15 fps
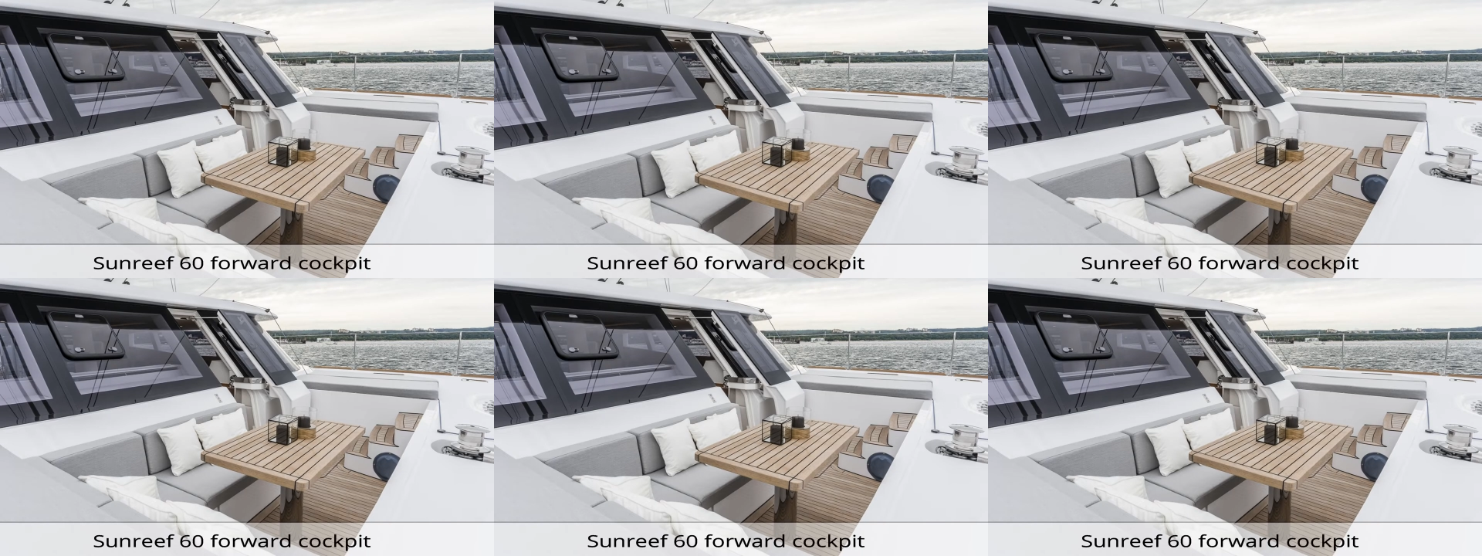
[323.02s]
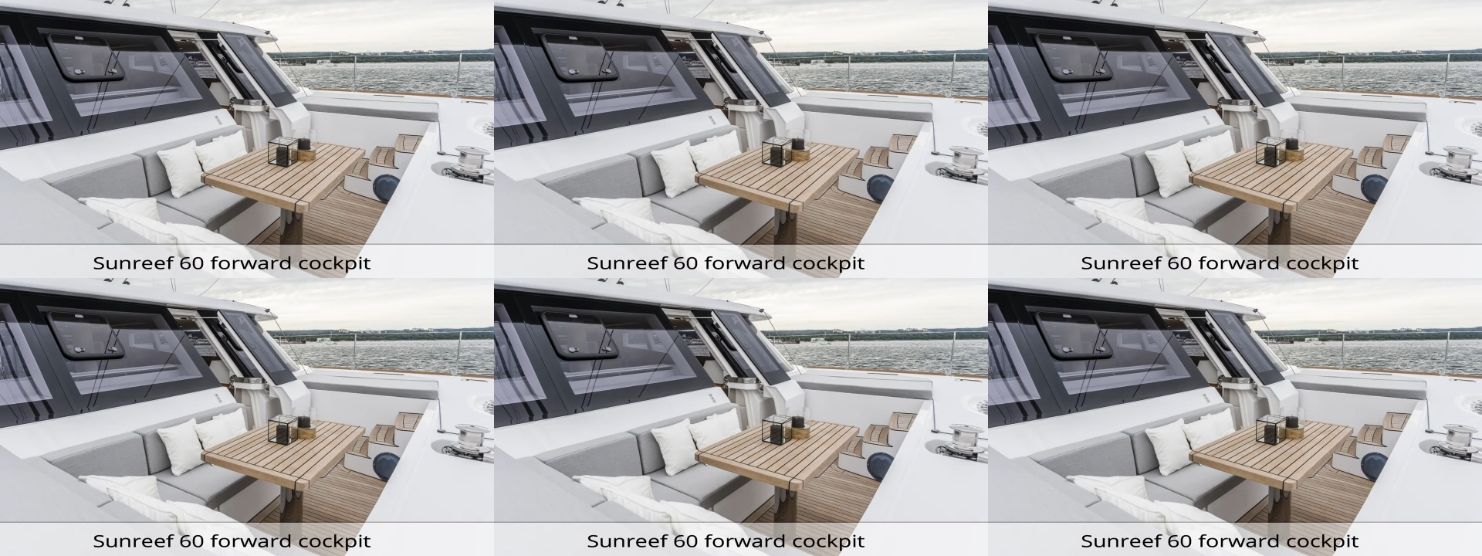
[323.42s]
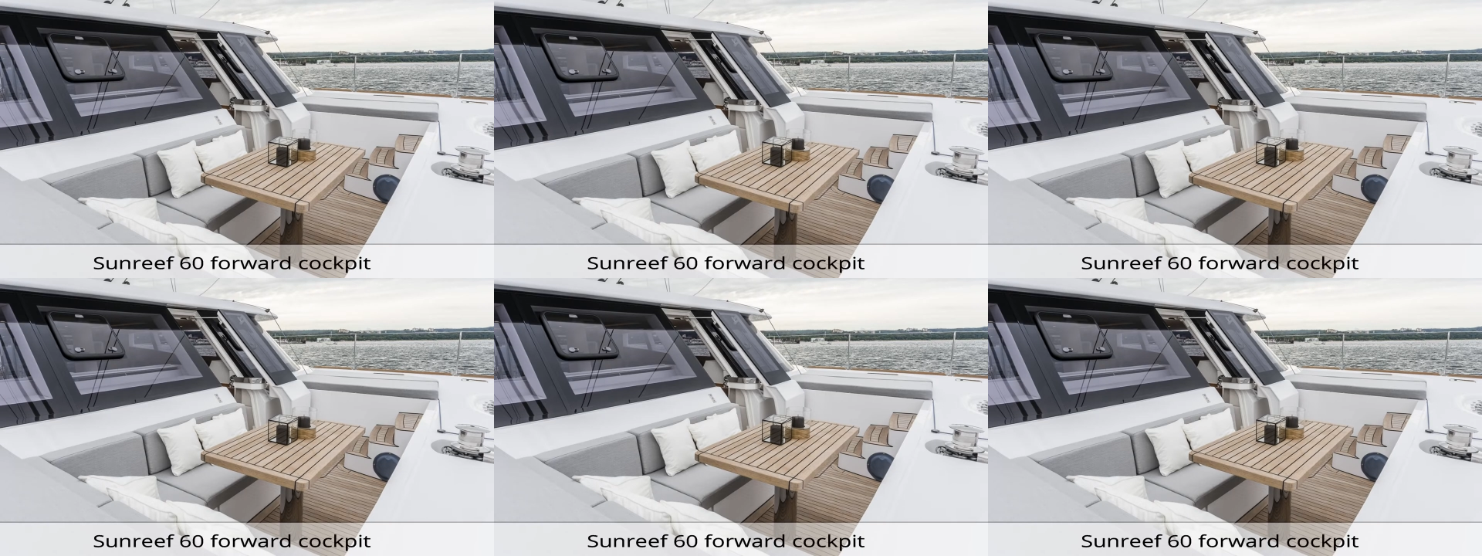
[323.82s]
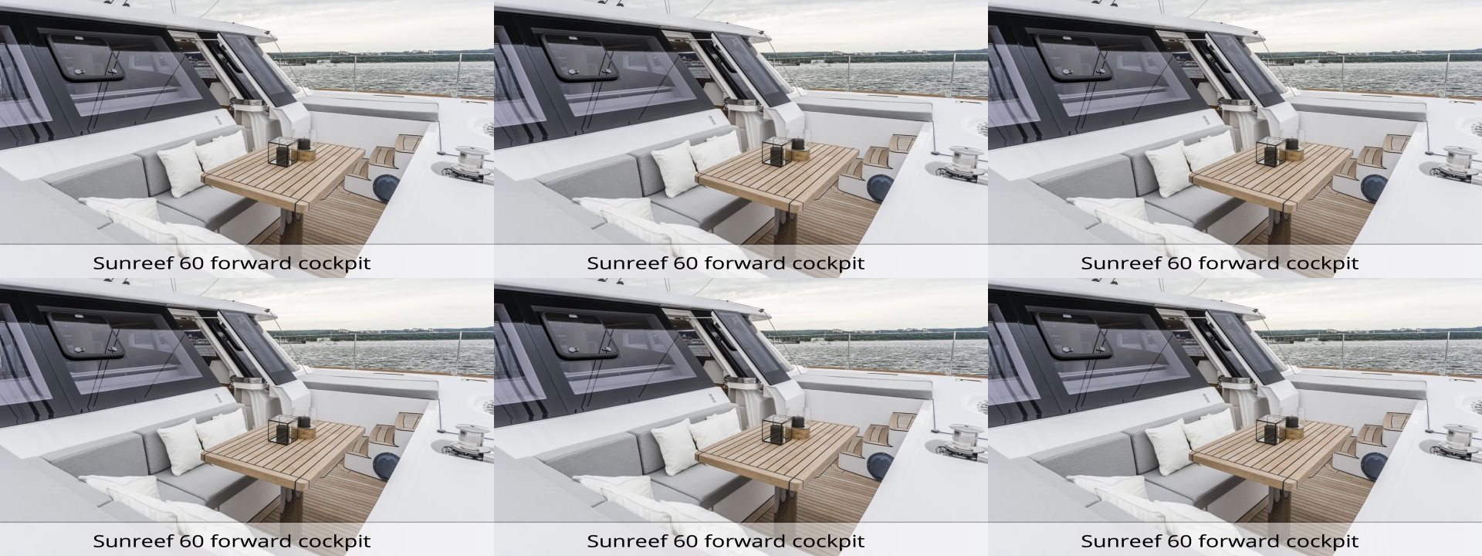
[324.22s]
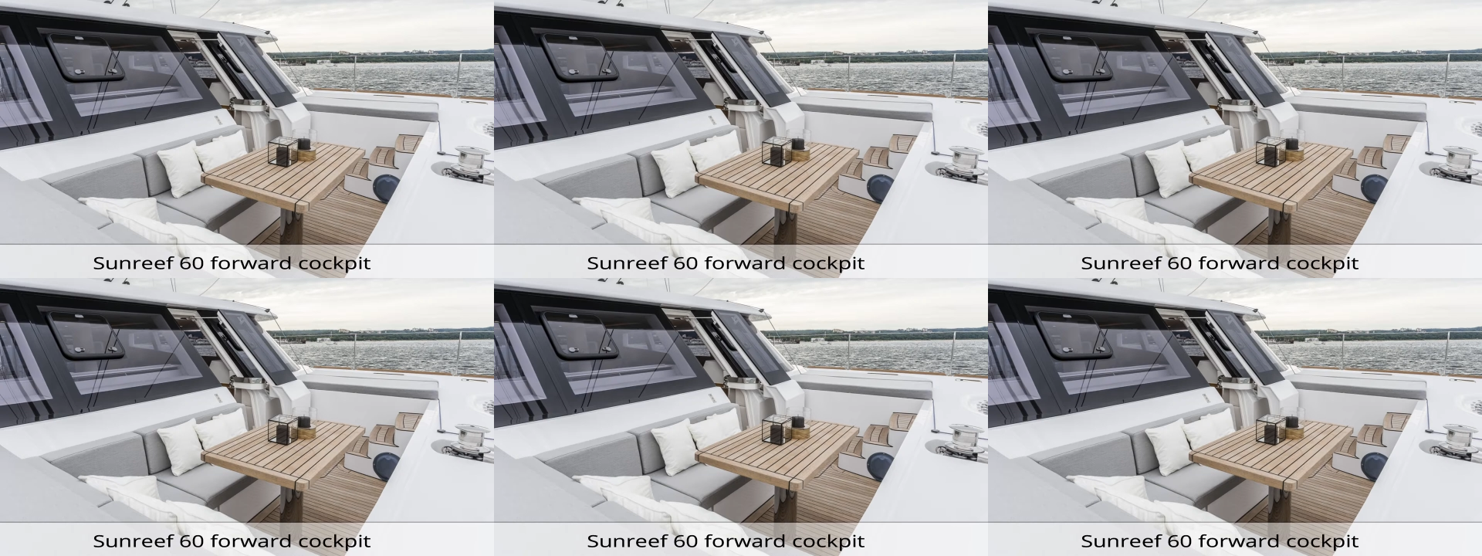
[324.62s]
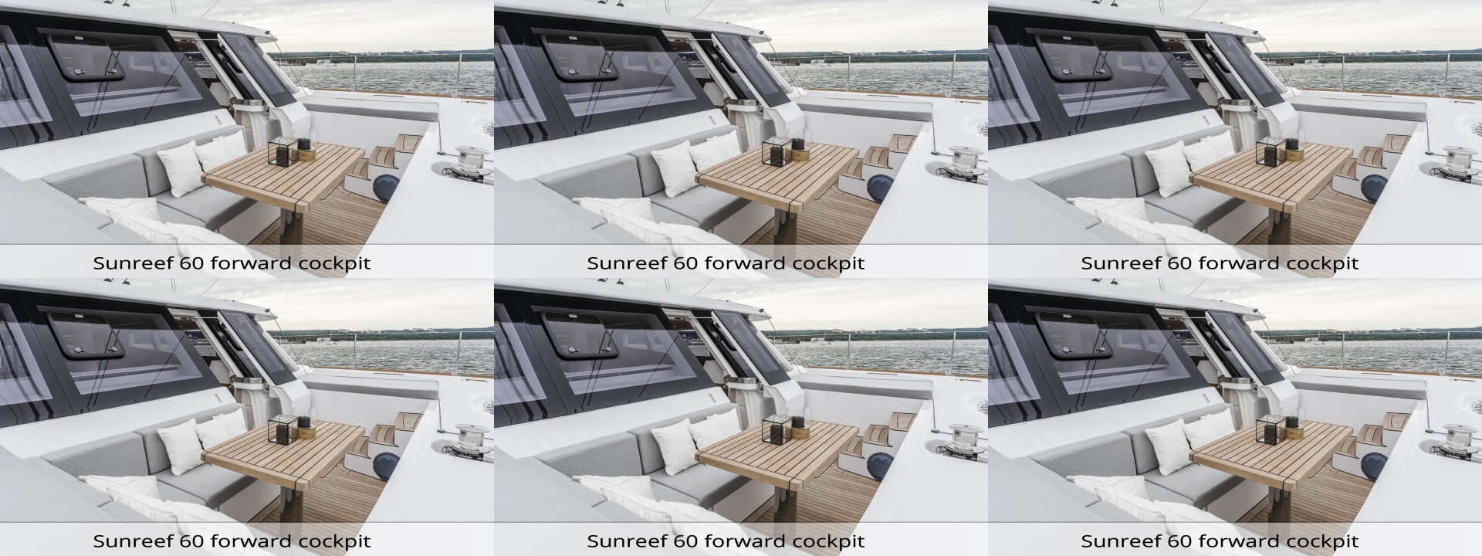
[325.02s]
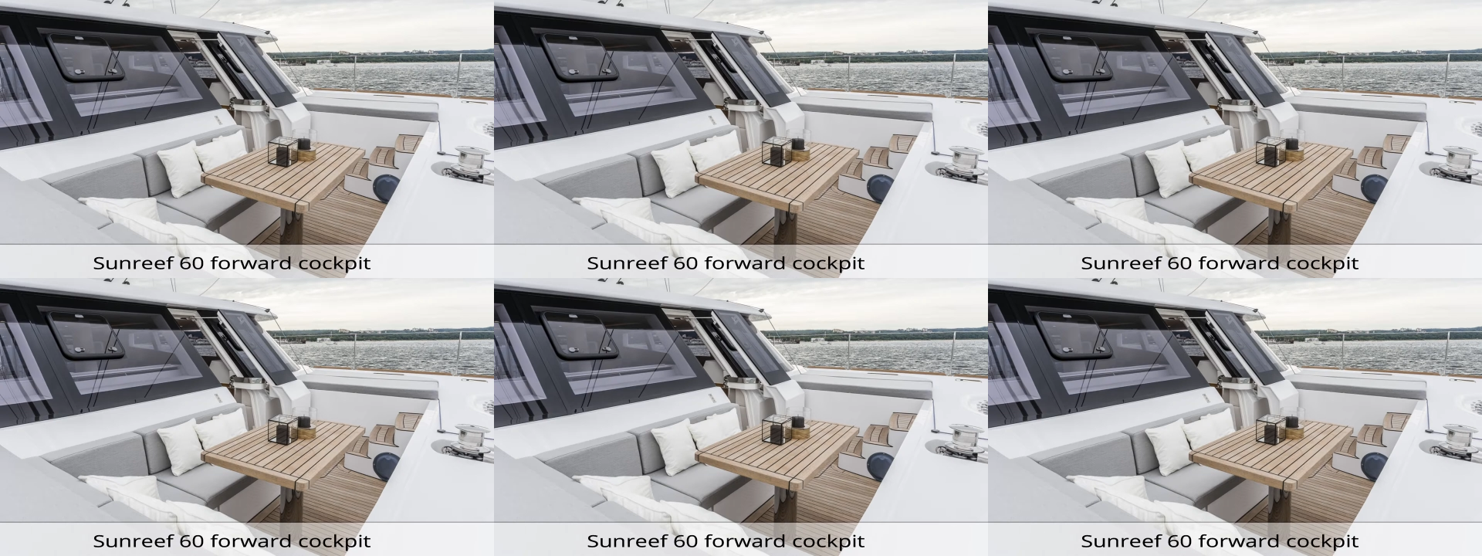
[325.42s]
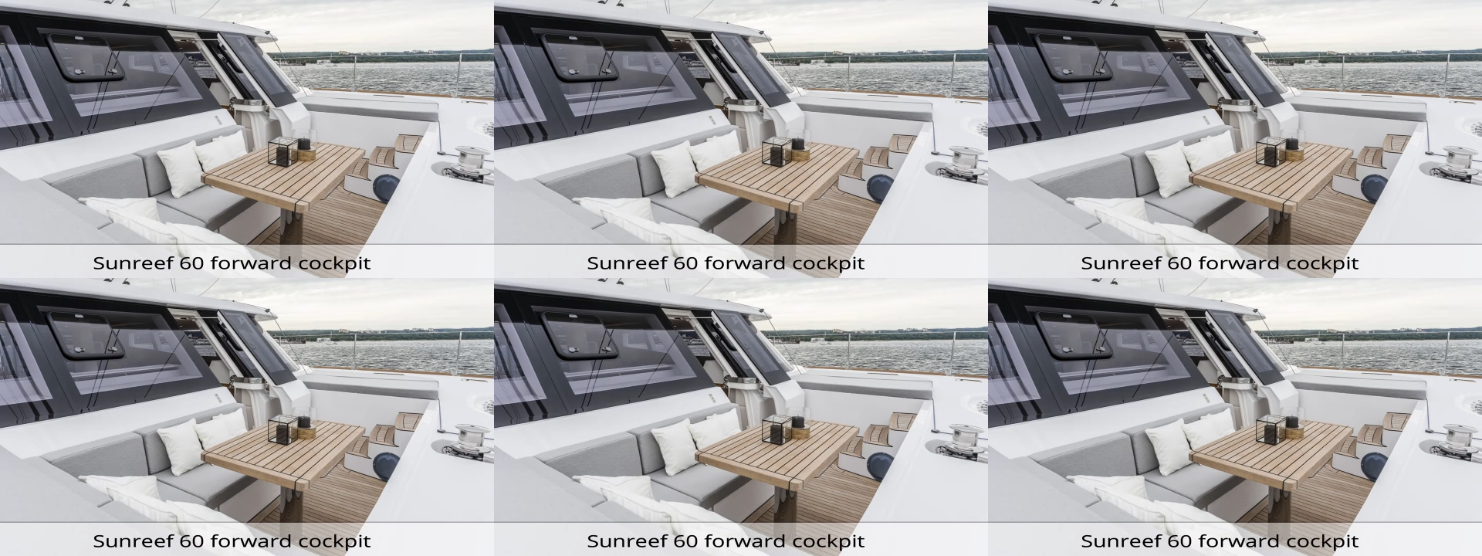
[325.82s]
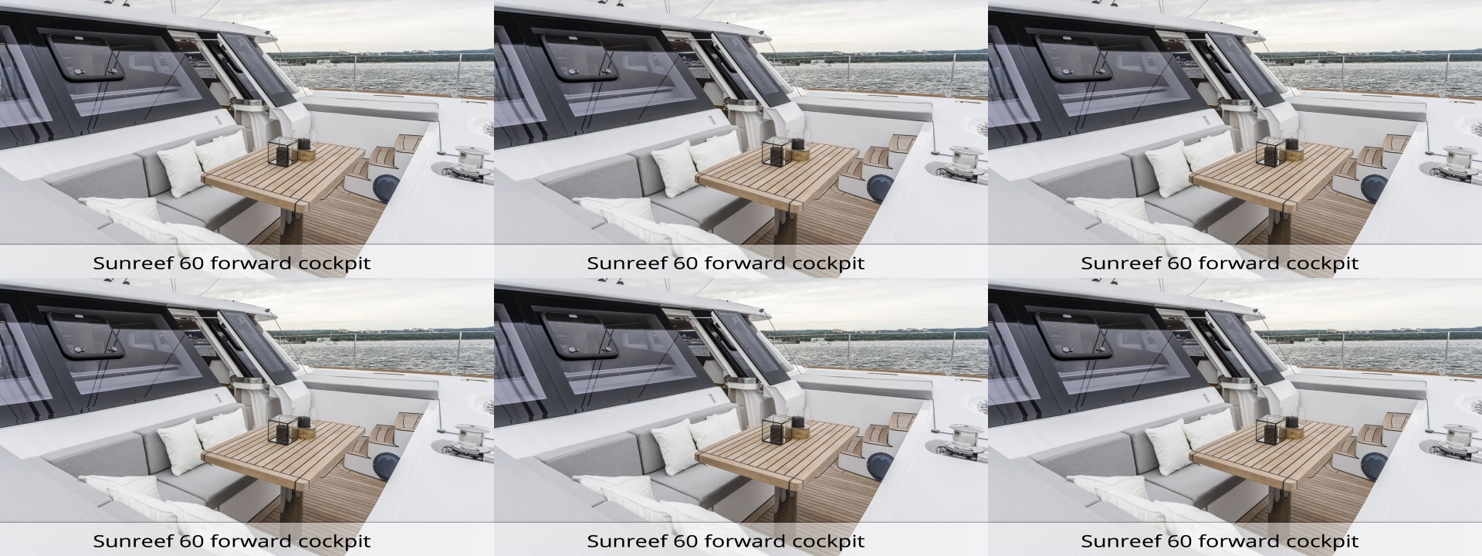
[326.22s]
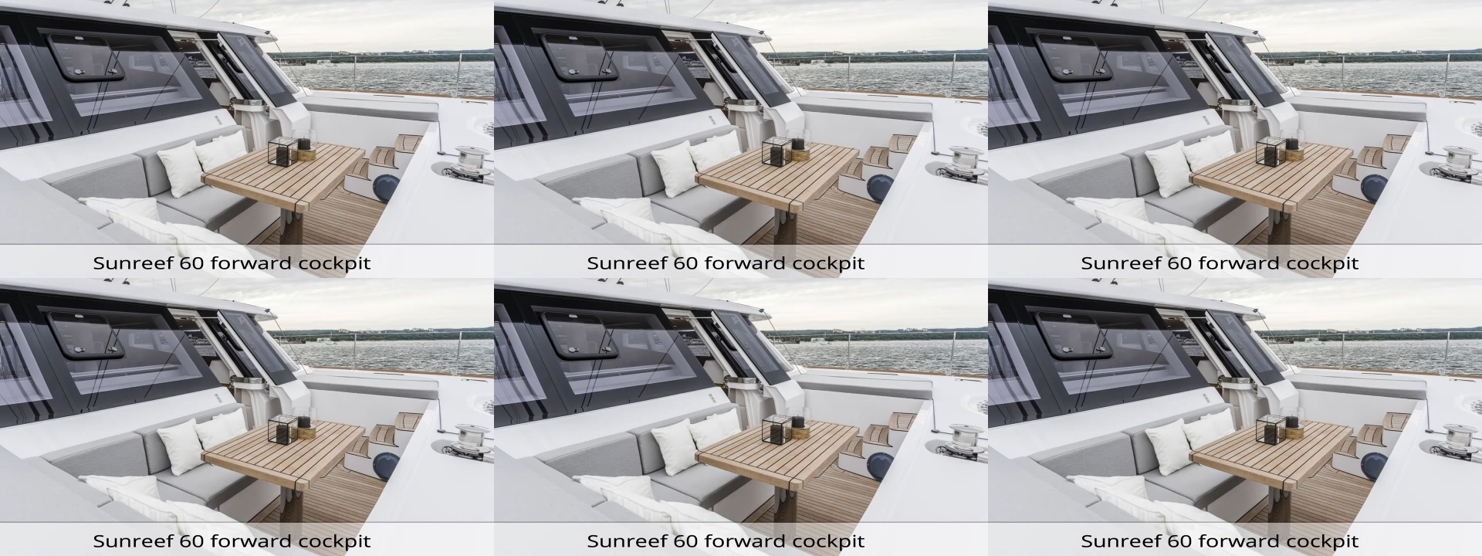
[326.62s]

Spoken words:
Nobody's mouth can be seen.